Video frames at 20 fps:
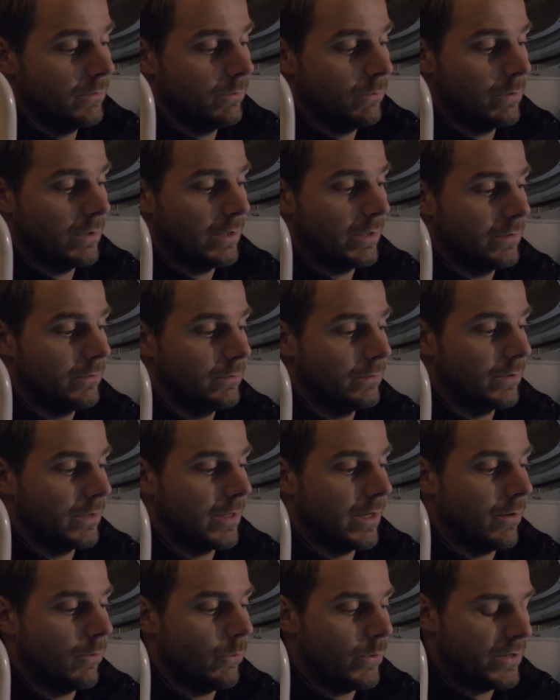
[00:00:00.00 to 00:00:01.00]
well,
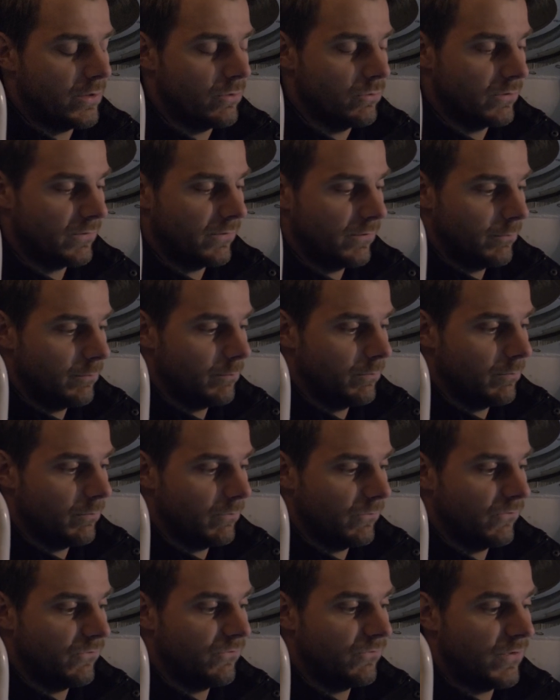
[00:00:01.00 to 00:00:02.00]
how we could
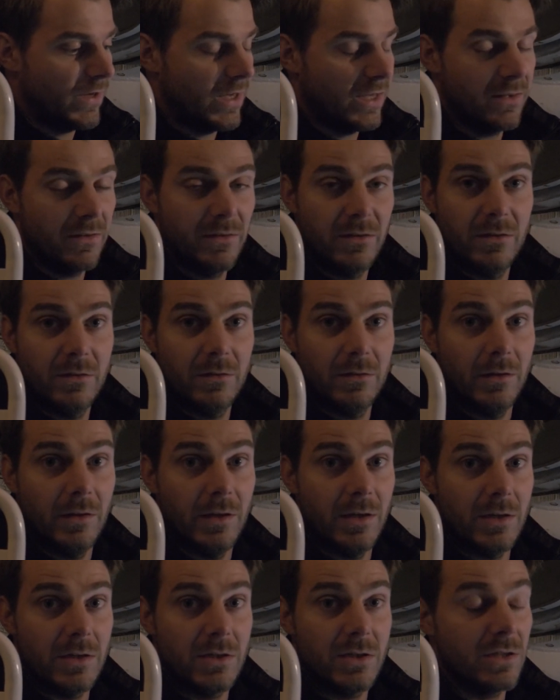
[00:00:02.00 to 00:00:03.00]
fit
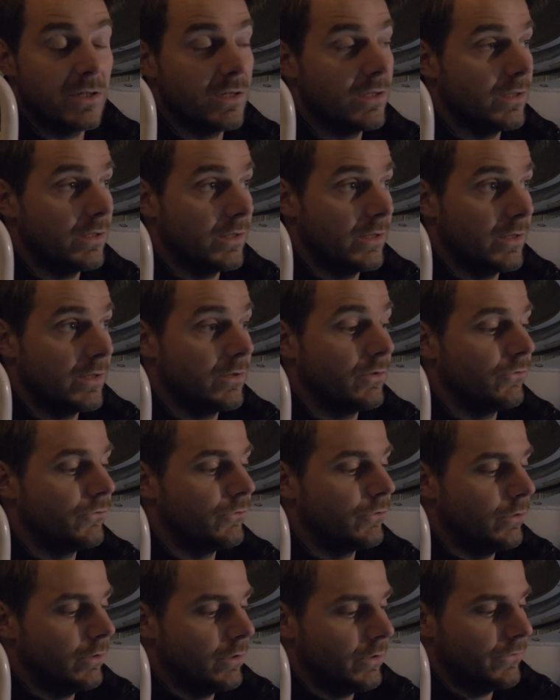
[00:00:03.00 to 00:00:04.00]
this
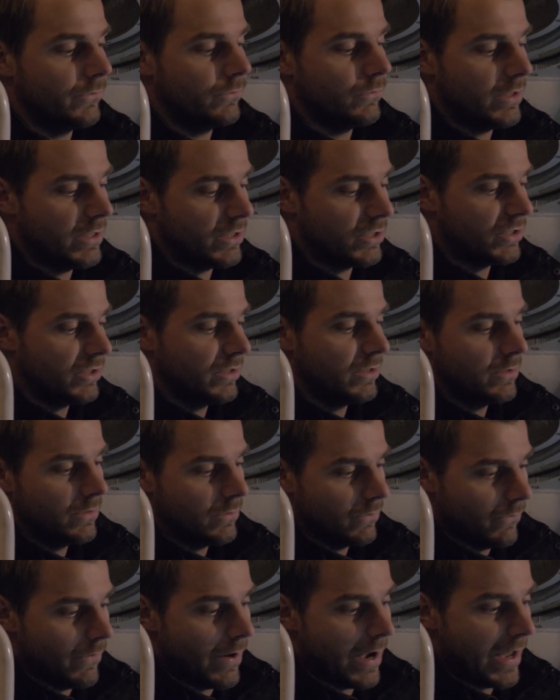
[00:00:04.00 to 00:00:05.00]
controller to this
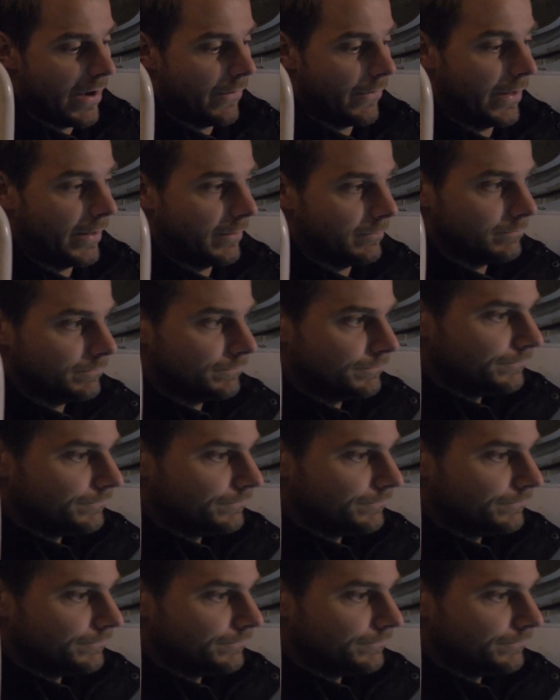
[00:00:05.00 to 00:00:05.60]
wiring.